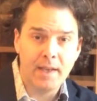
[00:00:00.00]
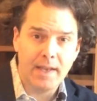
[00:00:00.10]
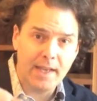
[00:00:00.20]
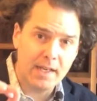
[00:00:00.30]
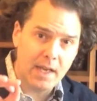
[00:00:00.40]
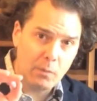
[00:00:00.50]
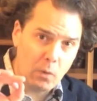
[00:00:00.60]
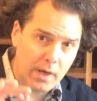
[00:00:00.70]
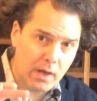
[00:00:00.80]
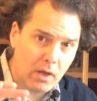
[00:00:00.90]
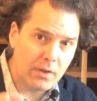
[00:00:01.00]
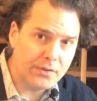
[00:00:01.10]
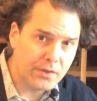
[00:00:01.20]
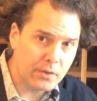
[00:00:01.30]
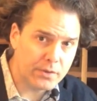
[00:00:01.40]
And I want to
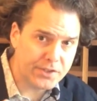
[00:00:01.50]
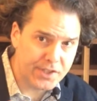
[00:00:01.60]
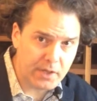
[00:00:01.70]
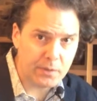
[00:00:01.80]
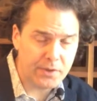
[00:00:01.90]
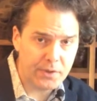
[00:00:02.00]
also share with